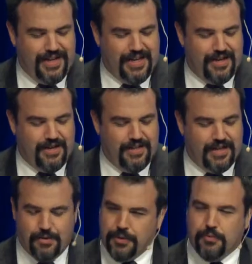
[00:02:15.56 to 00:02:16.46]
and
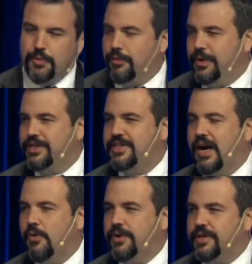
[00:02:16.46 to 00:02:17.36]
there we reached
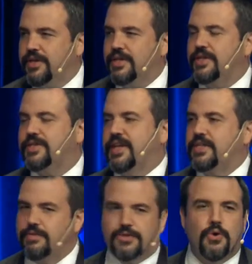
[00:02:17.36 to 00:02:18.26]
out with a
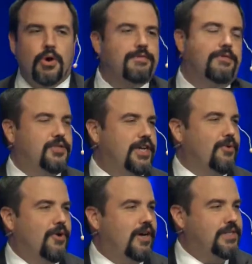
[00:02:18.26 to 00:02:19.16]
sense of joyful
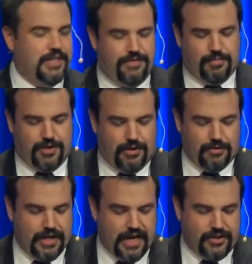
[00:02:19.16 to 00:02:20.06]
generosity from the
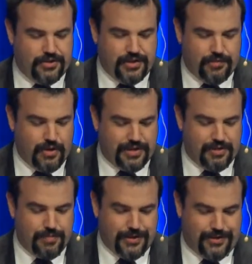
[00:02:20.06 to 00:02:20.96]
congregations of
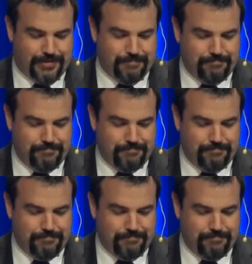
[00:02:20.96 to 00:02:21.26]
Wesley Mission.